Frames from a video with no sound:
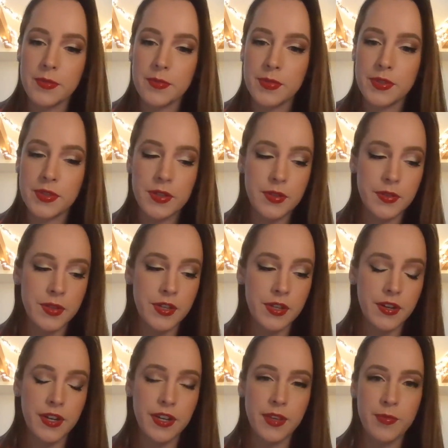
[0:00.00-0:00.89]
So
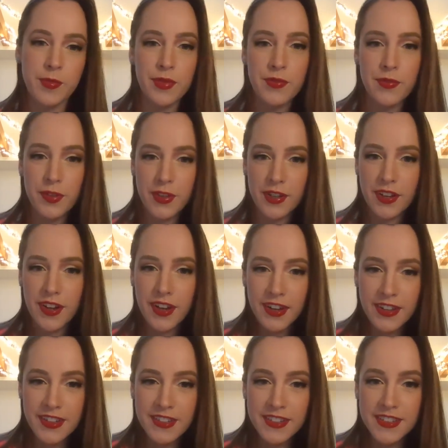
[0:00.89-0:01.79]
here I can be fully
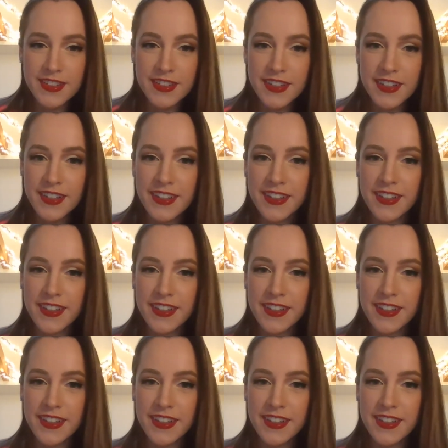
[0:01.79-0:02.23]
honest,